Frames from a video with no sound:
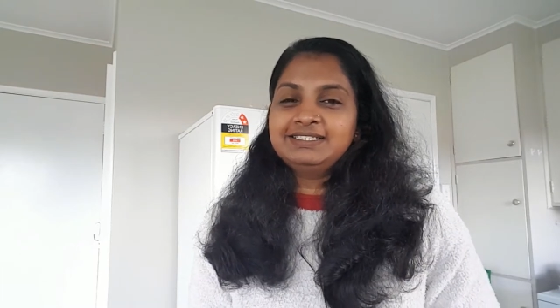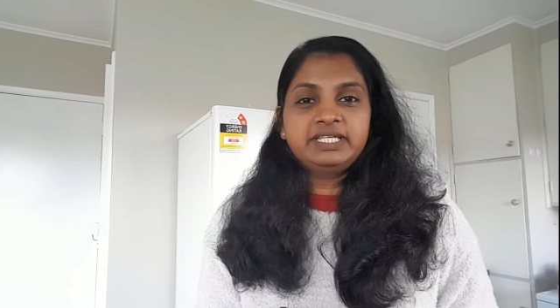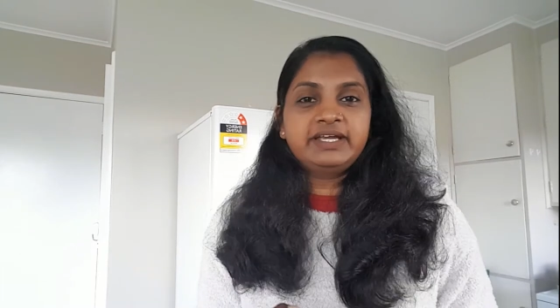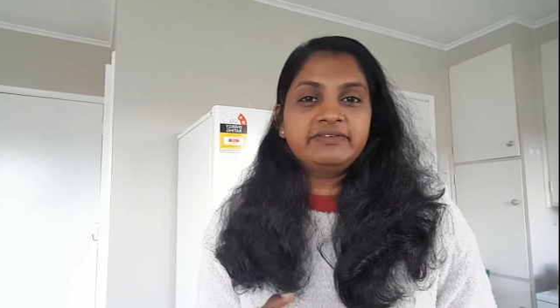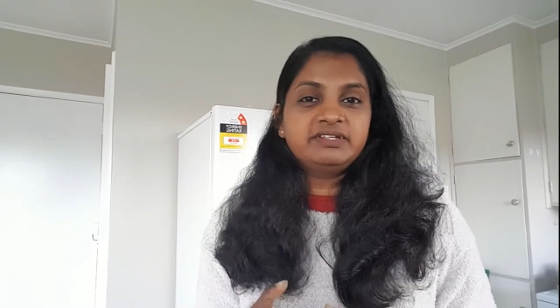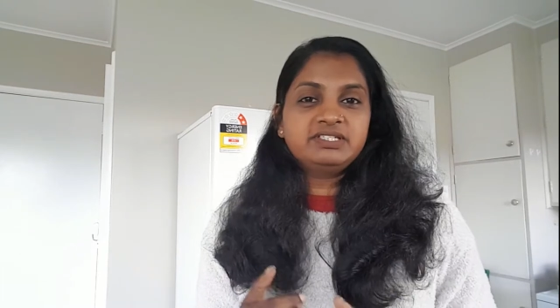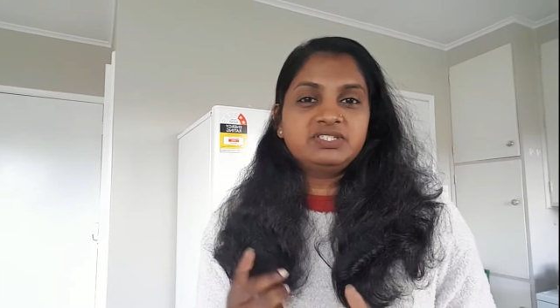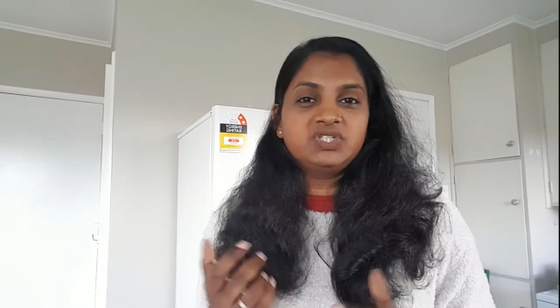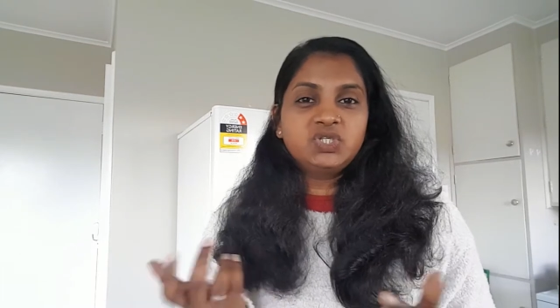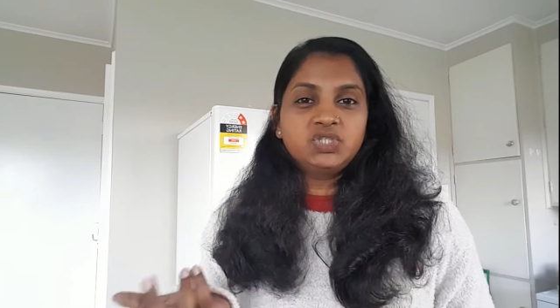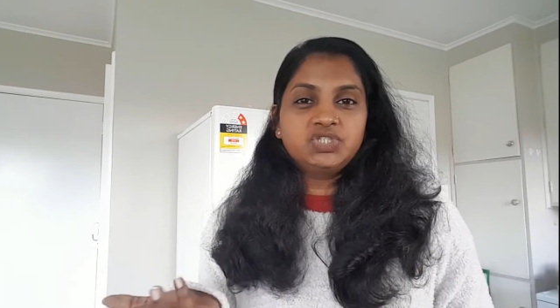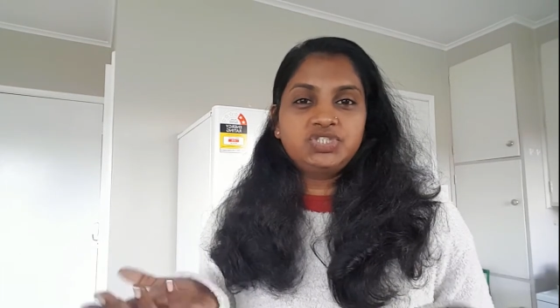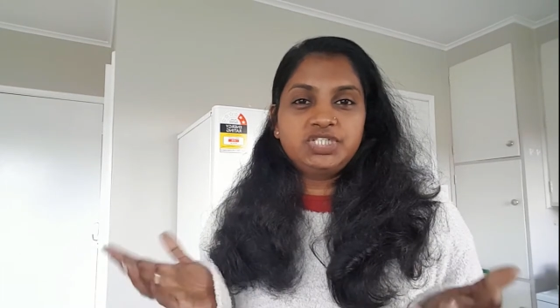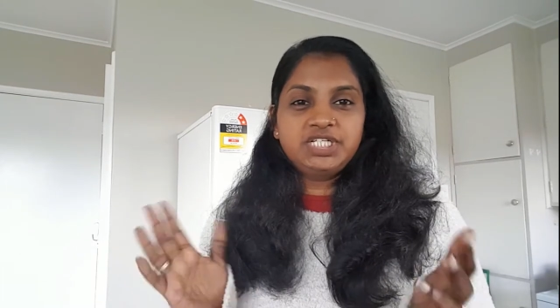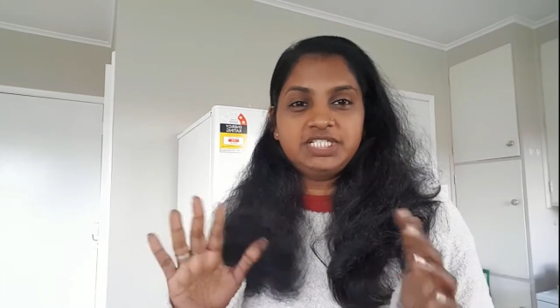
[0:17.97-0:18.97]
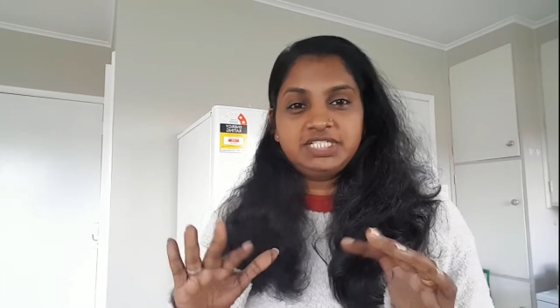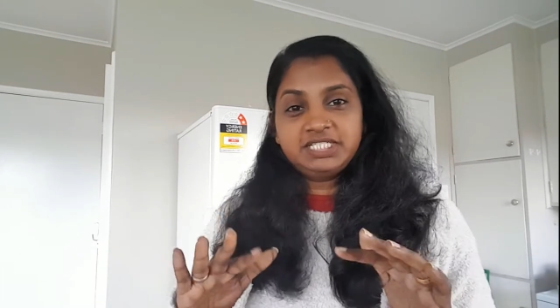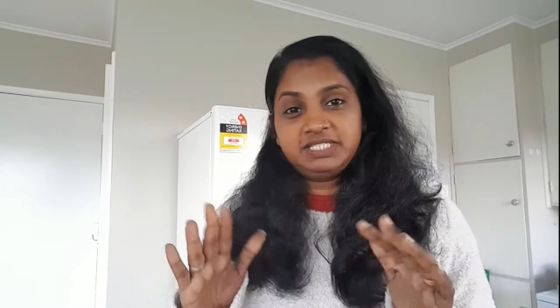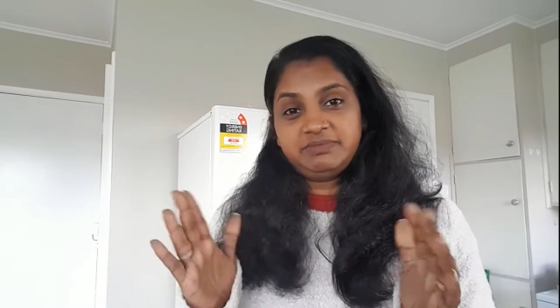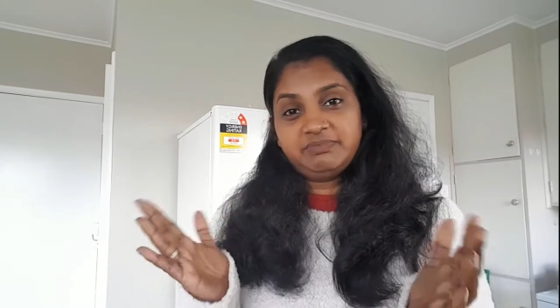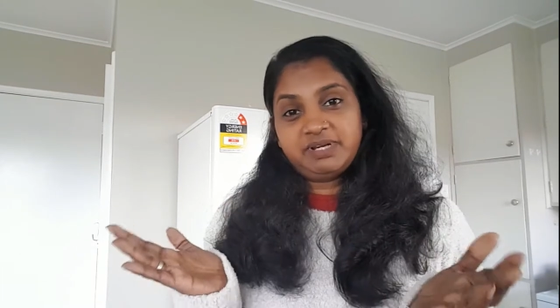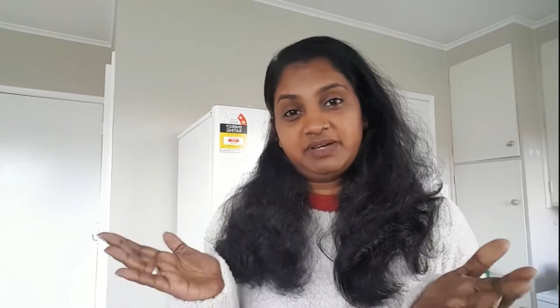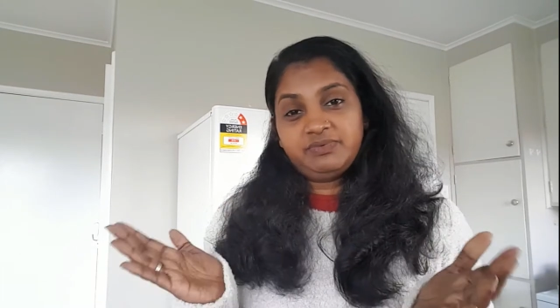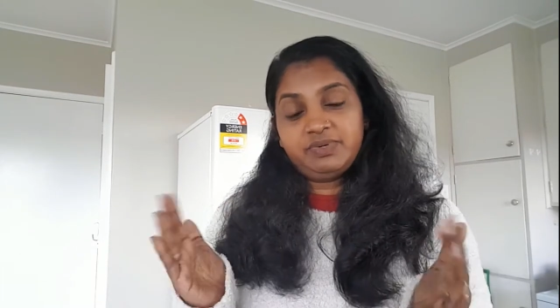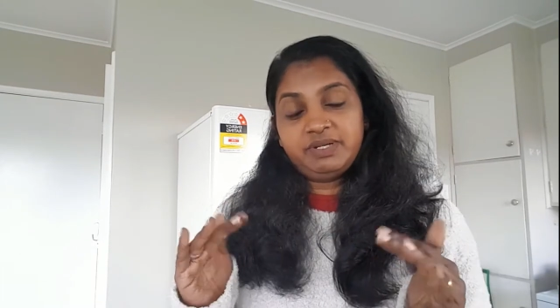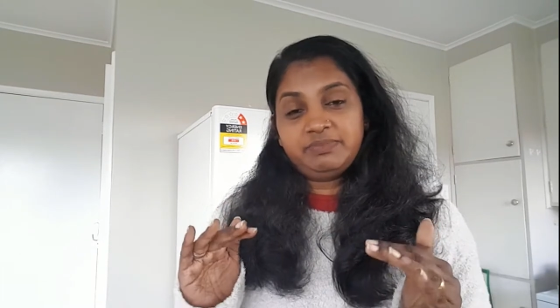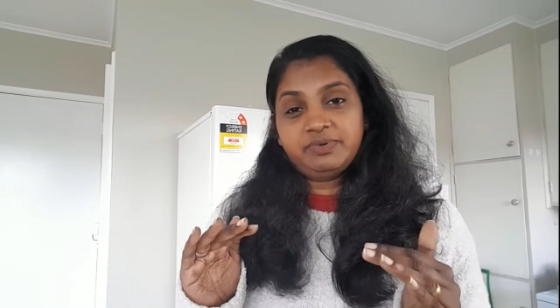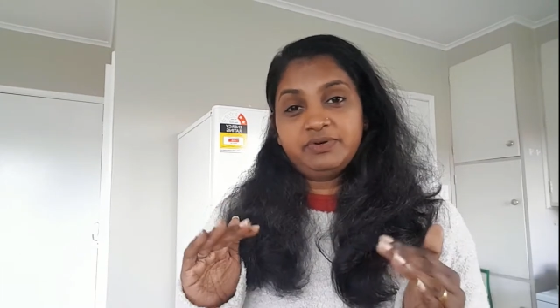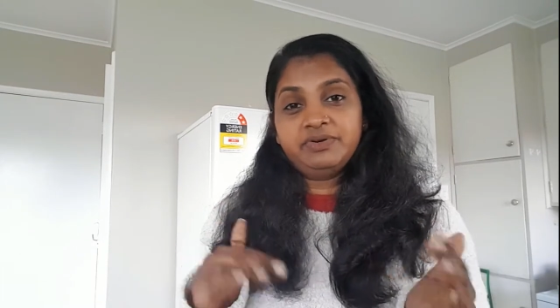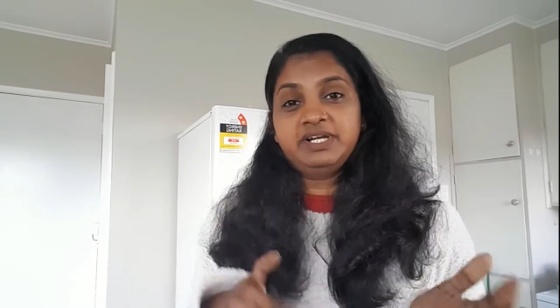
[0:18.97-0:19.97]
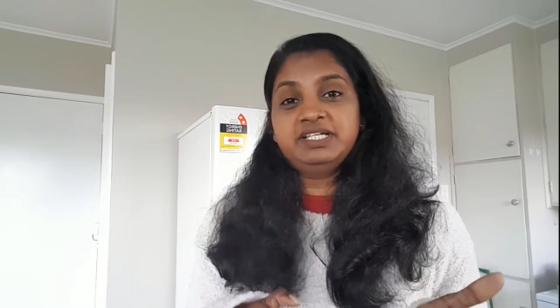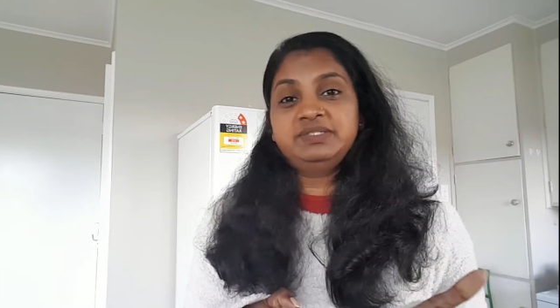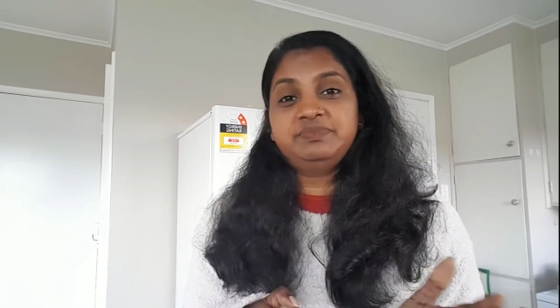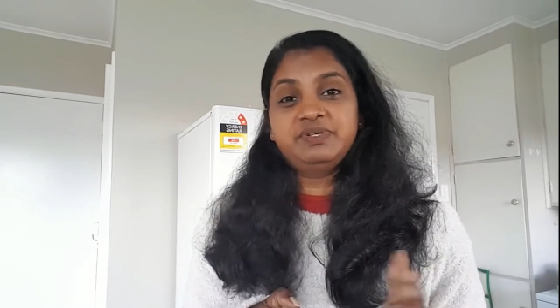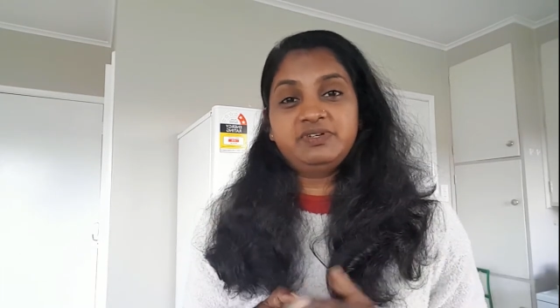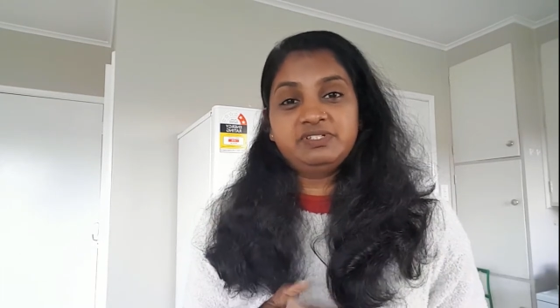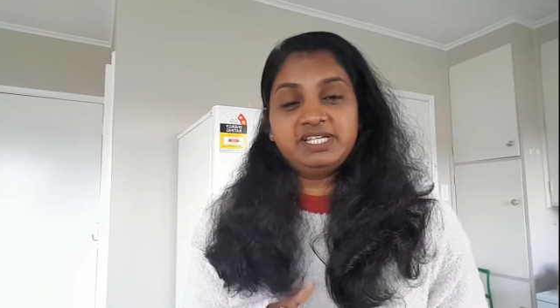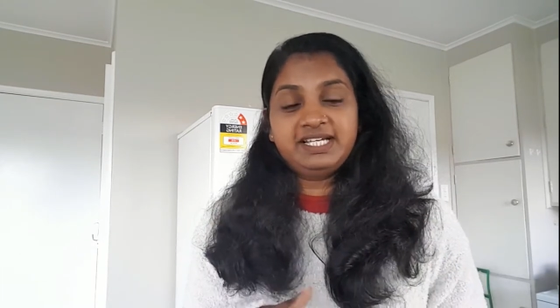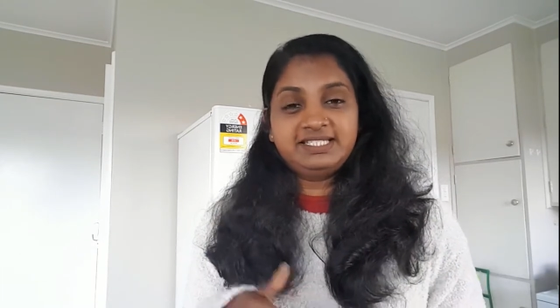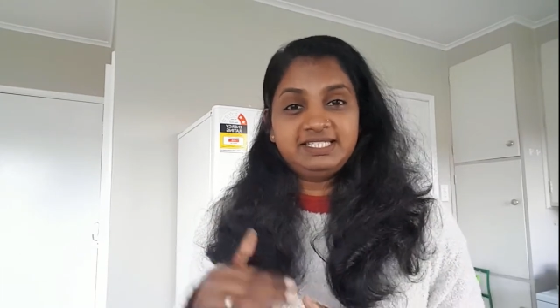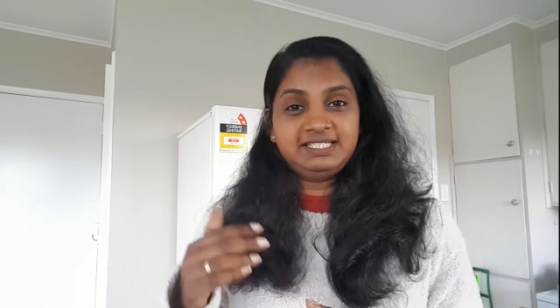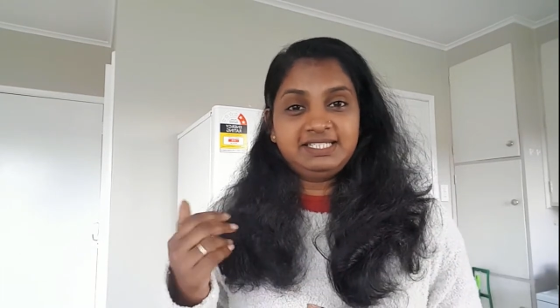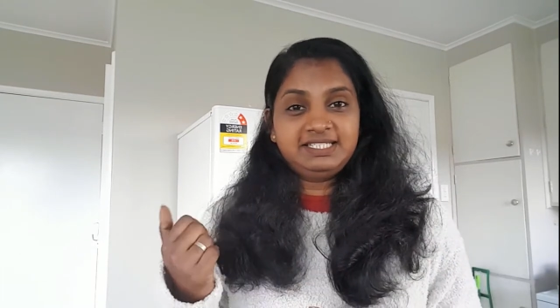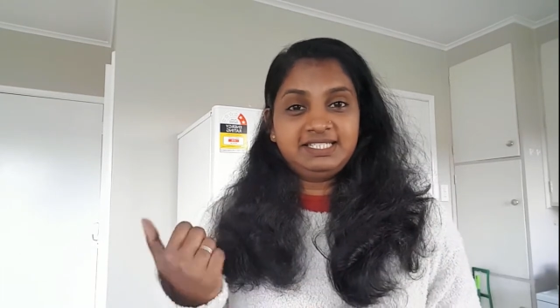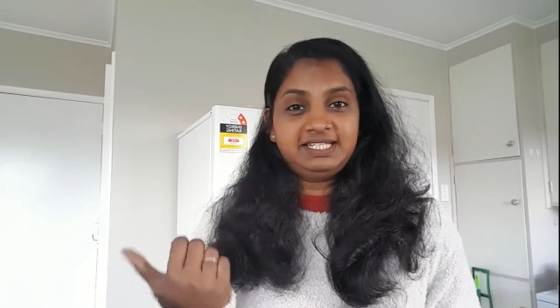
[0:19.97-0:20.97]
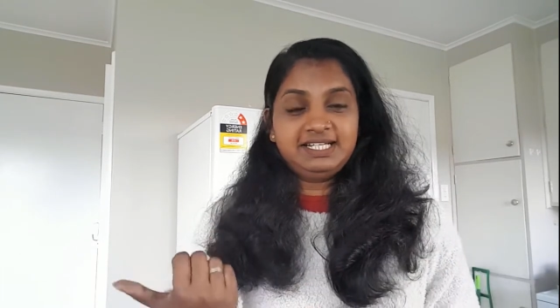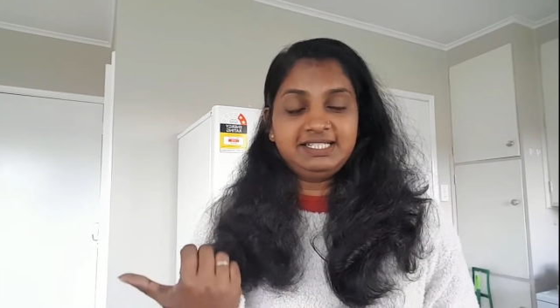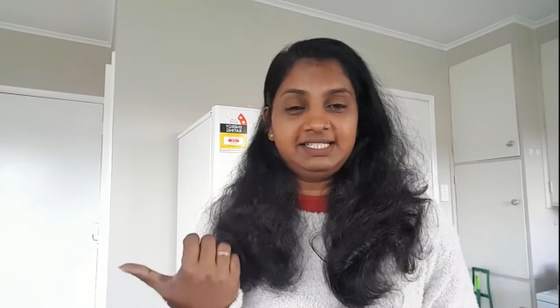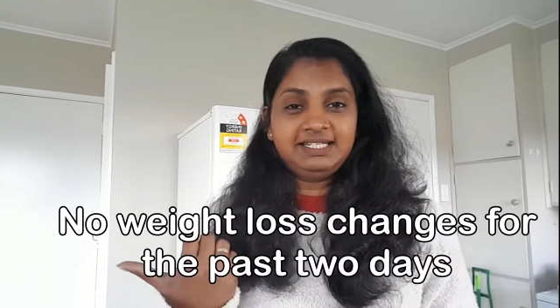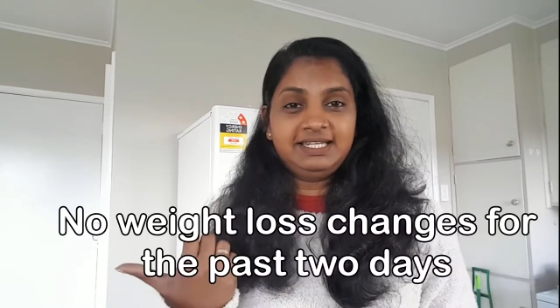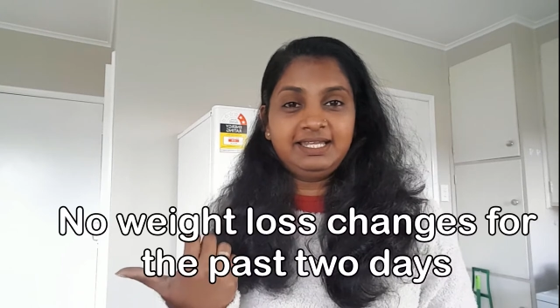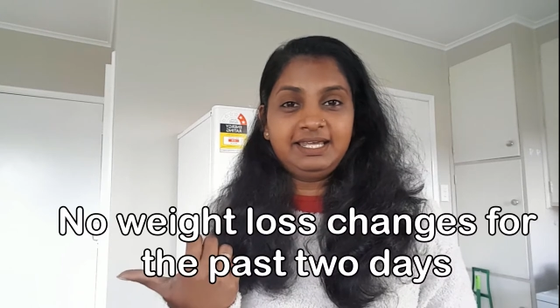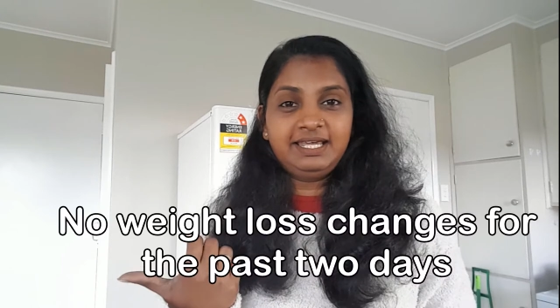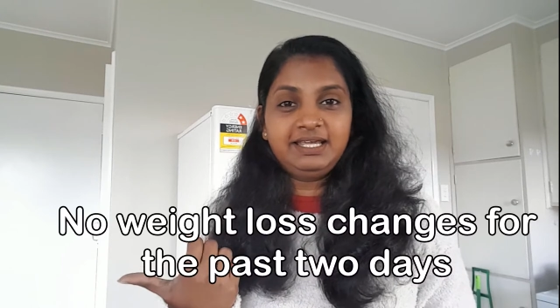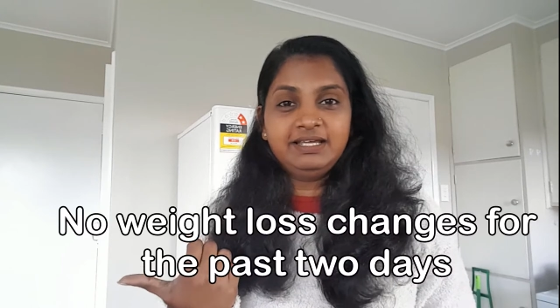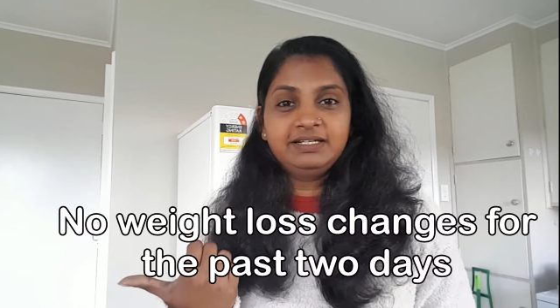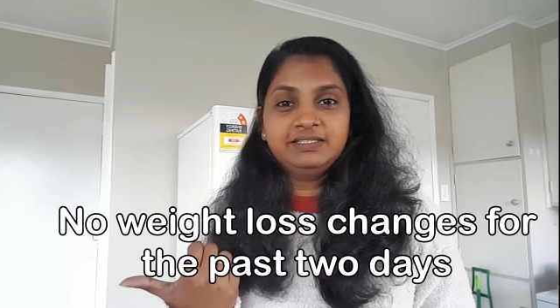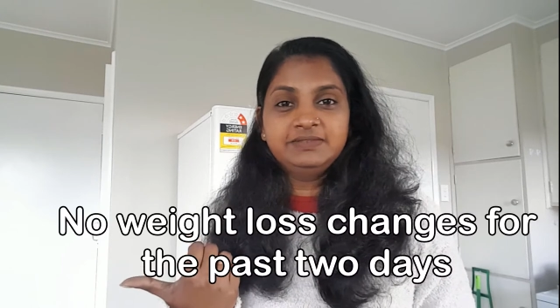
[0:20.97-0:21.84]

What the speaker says: There is no changes in my weight progress because I cheated the other day.